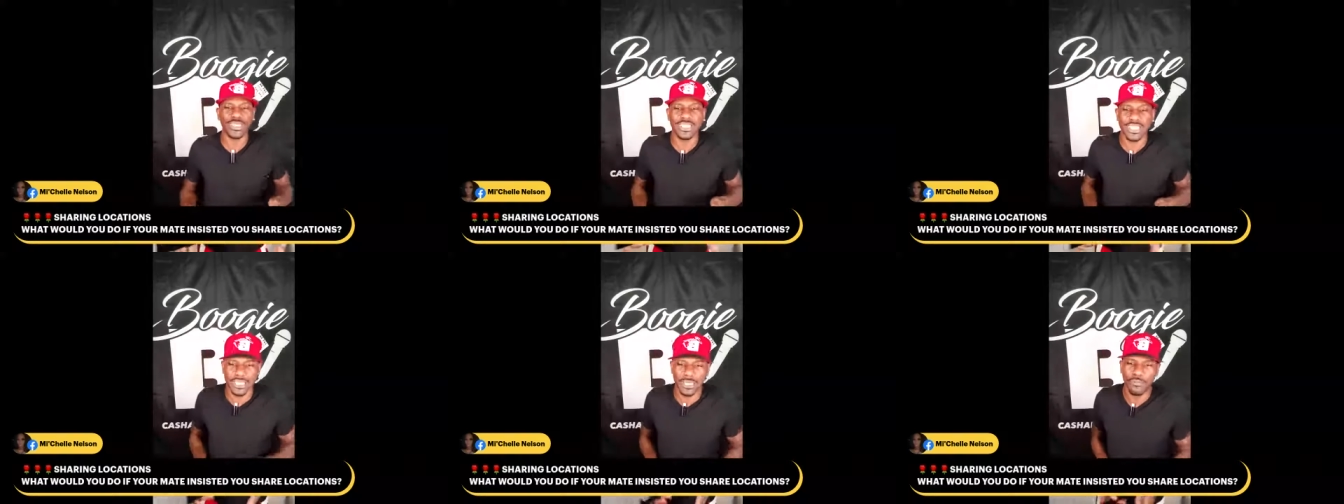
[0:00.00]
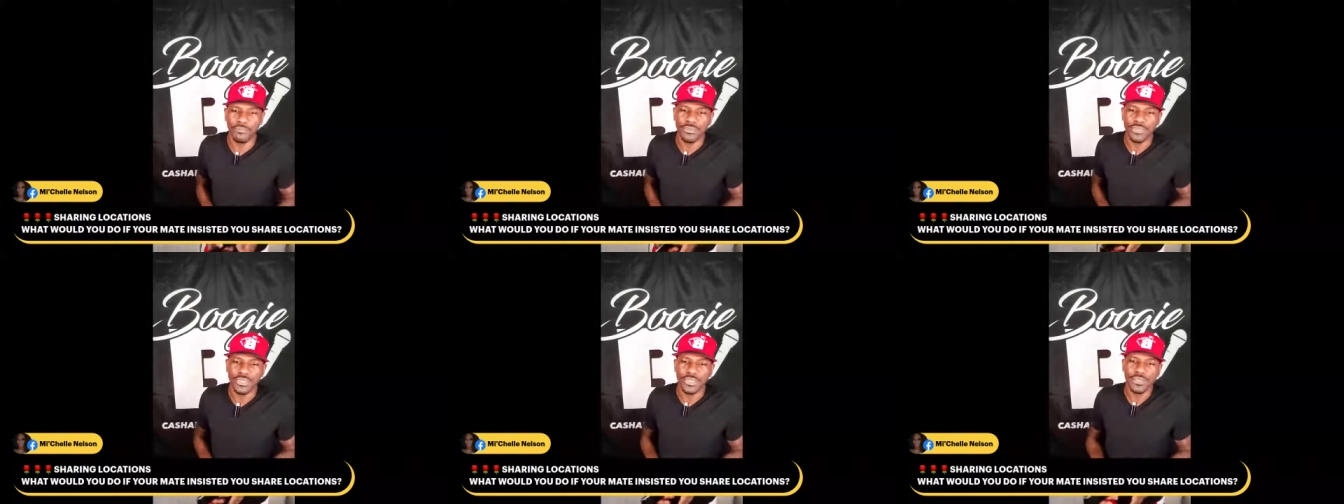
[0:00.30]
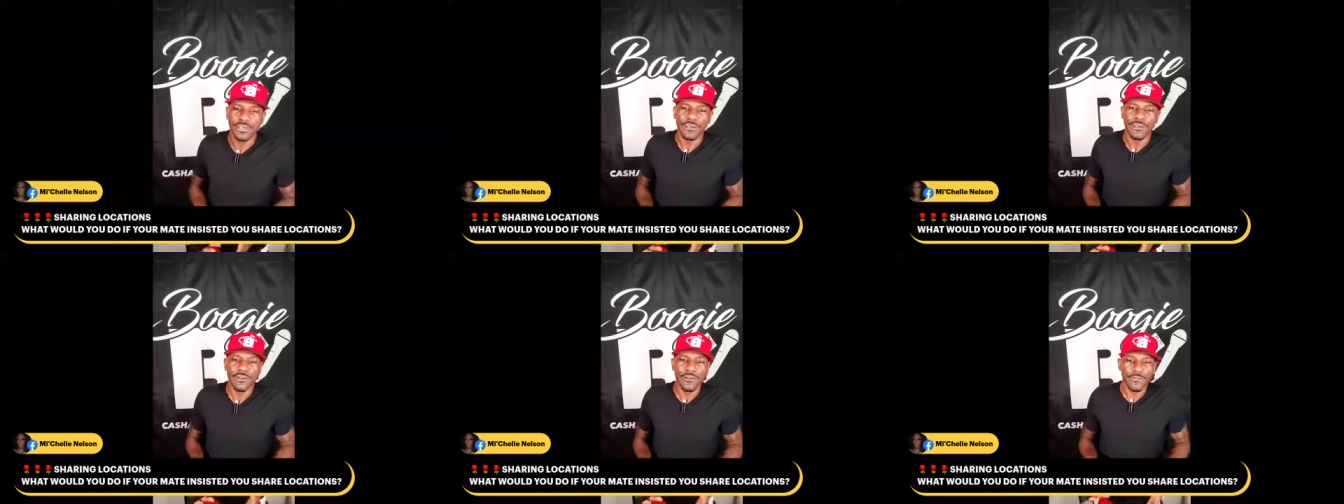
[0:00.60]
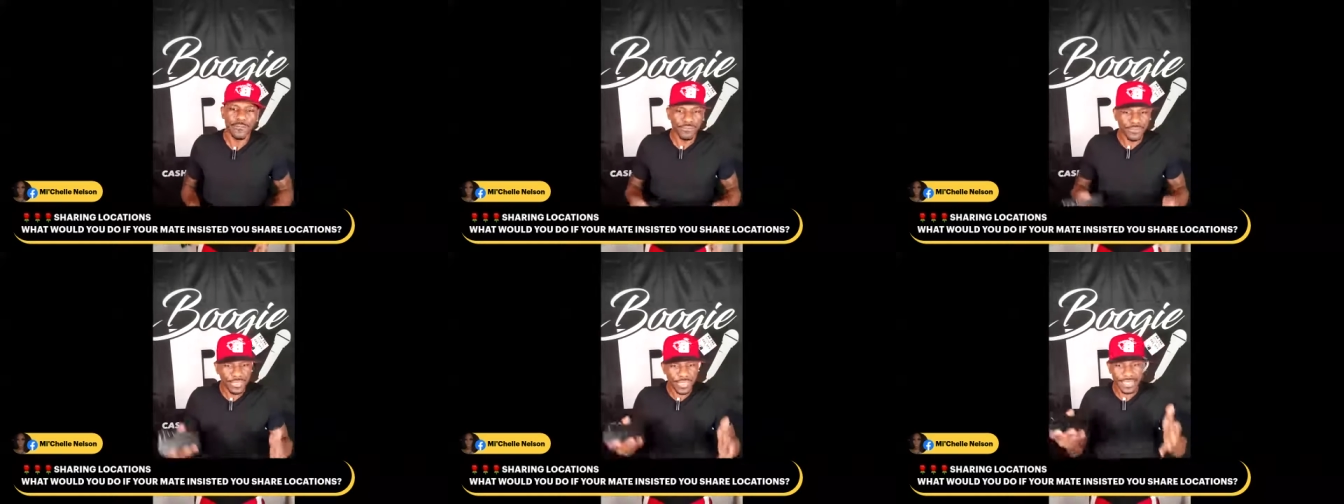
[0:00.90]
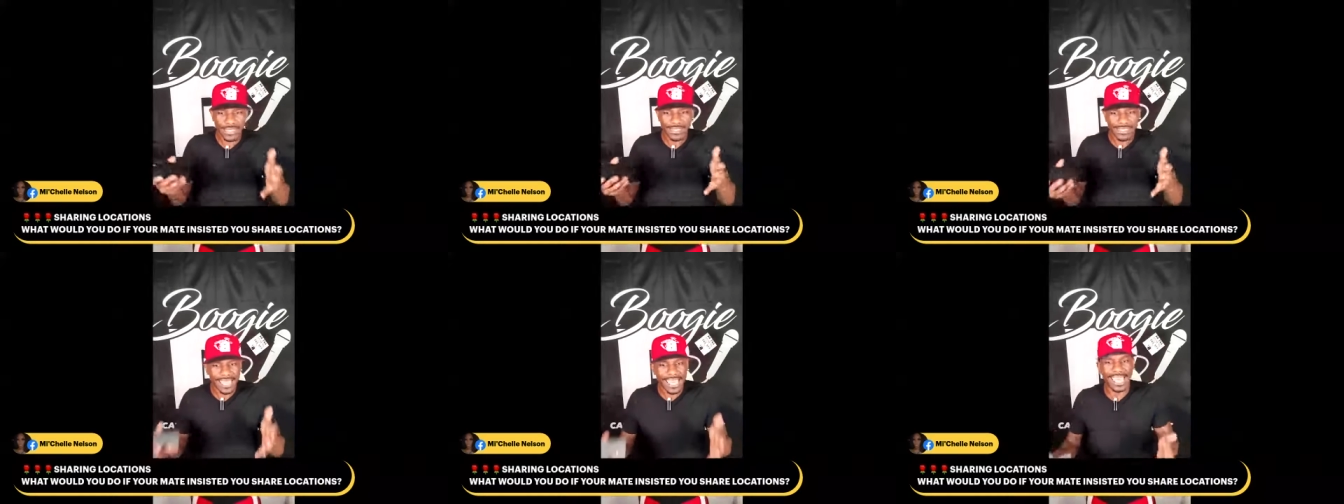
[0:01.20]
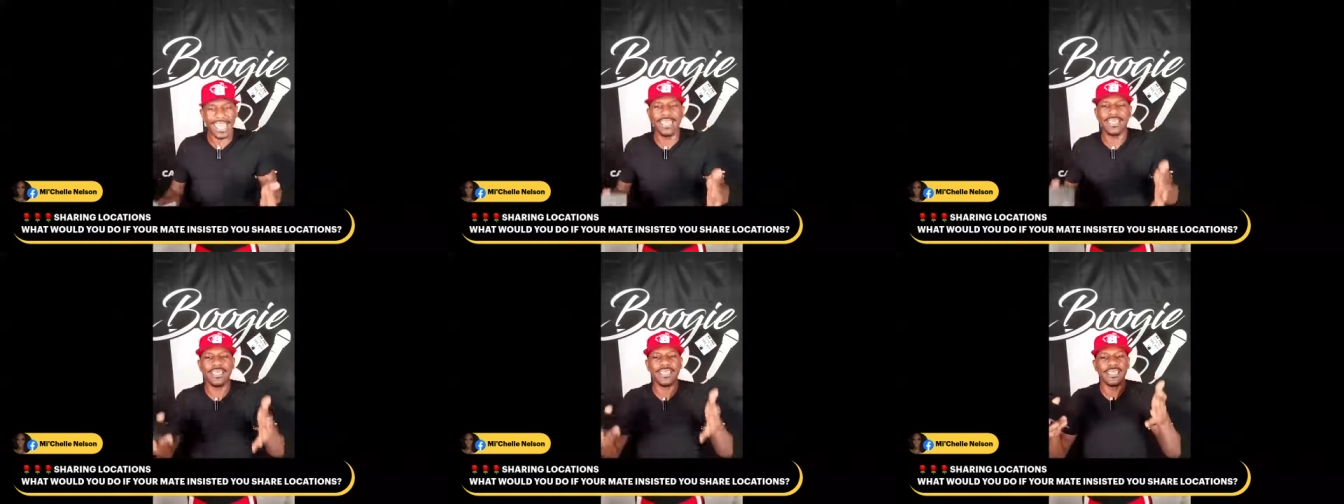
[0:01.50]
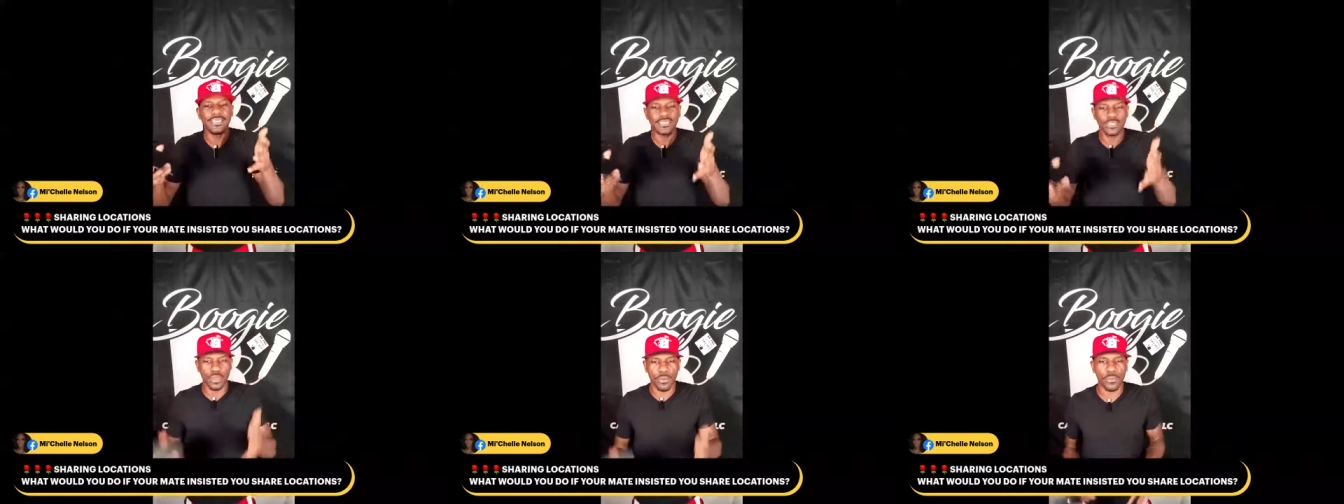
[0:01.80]
with them. Then that
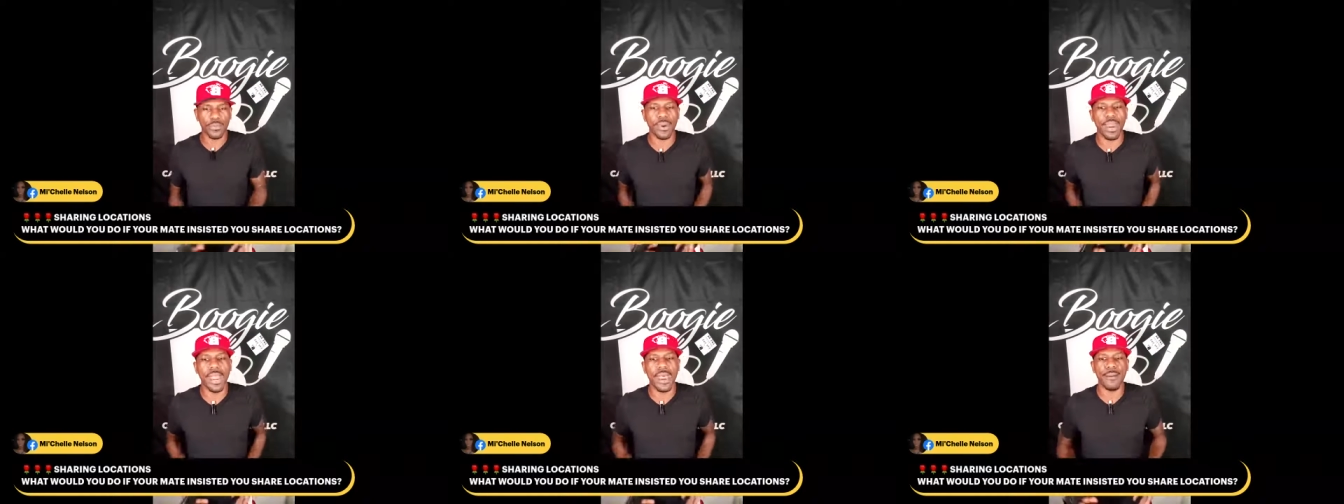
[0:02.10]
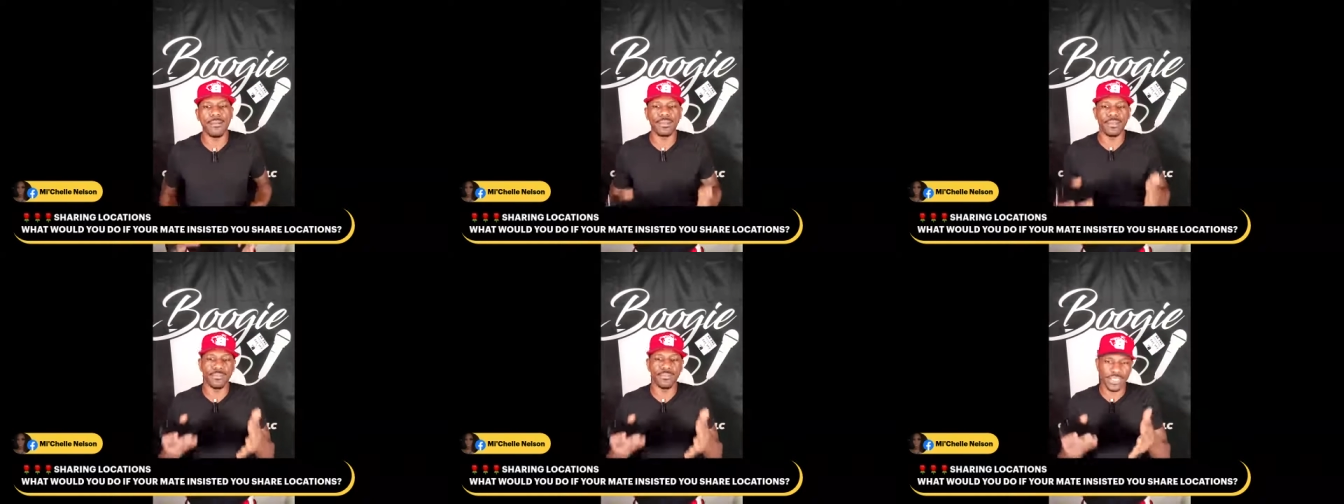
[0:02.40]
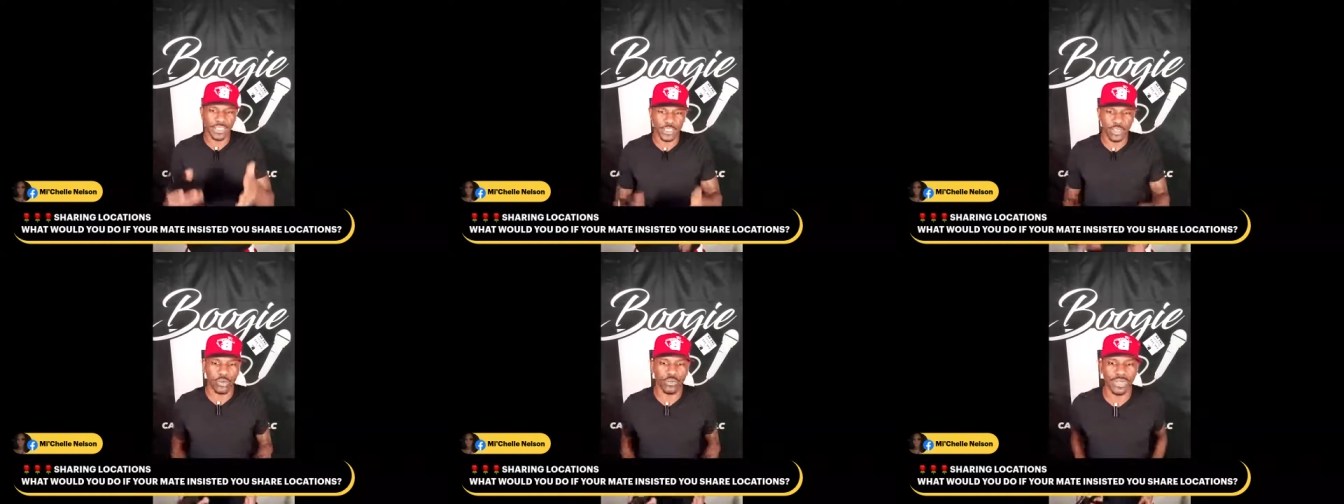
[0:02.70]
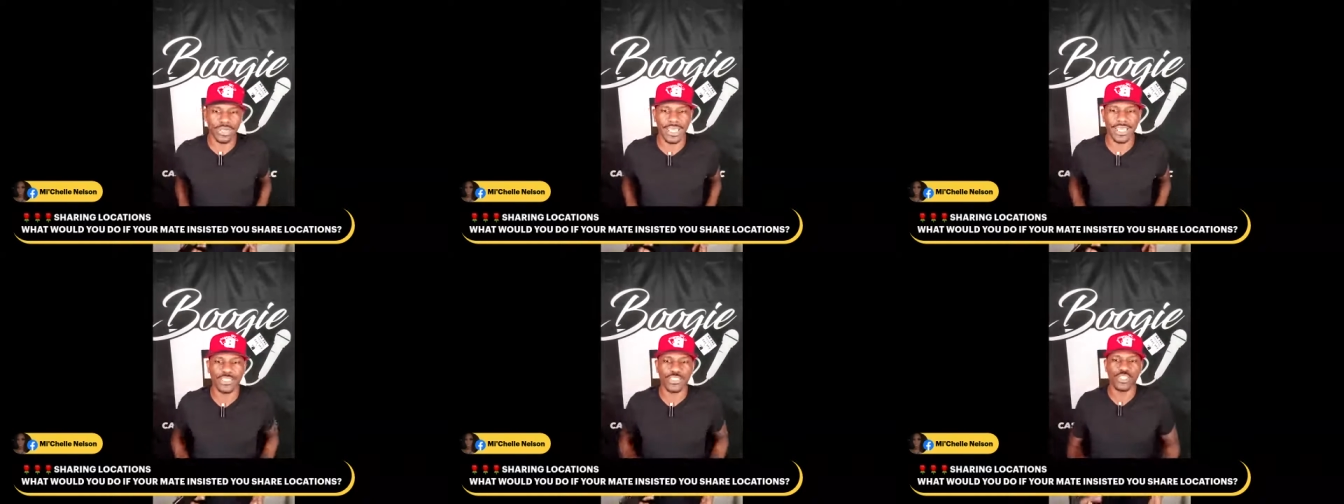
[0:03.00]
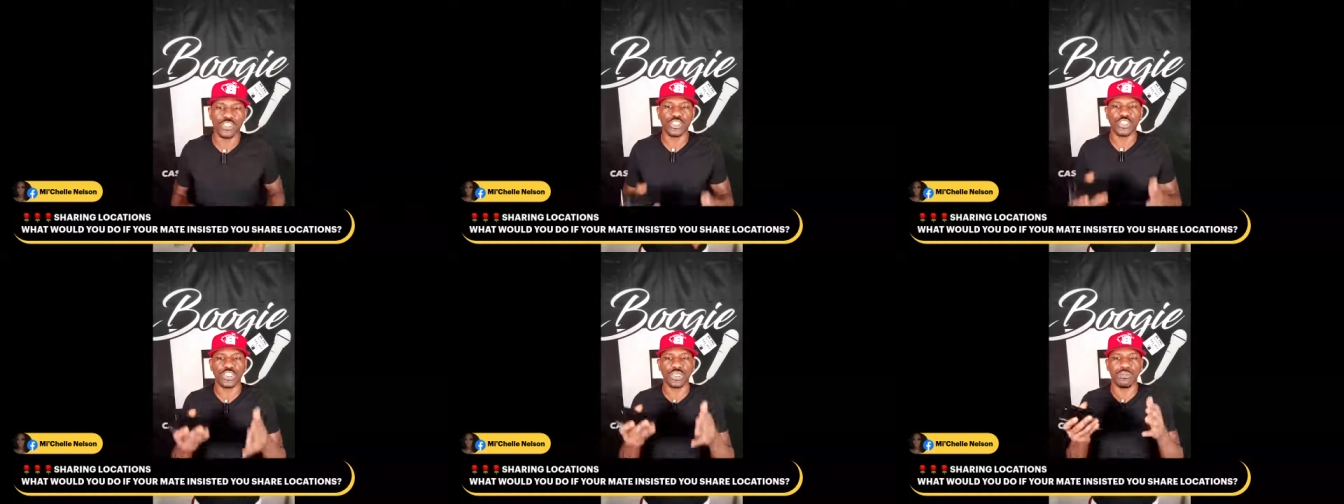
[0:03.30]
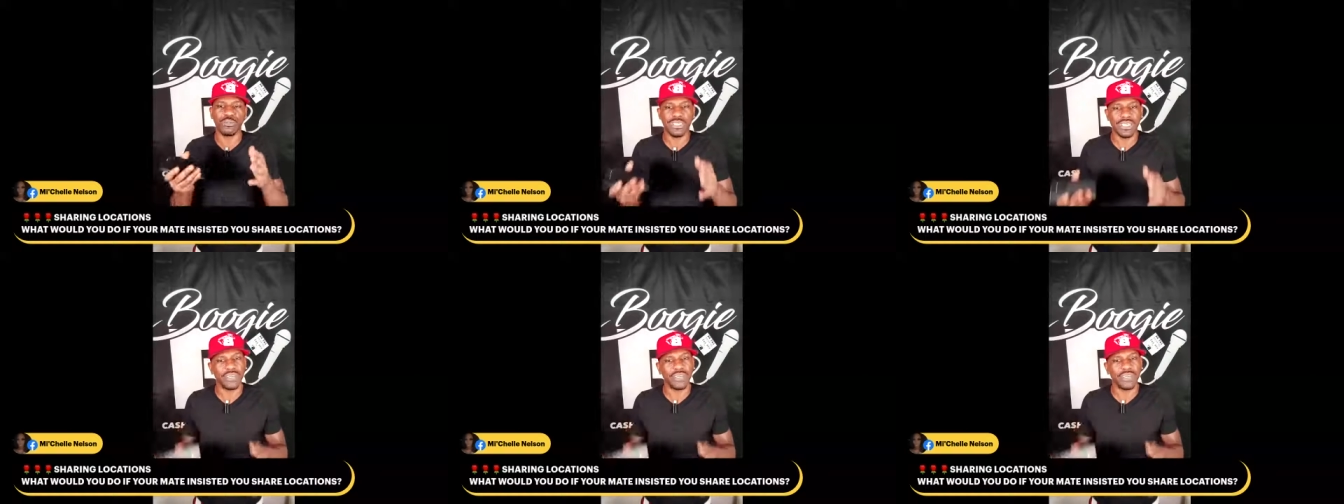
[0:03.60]
is a problem in your relationship.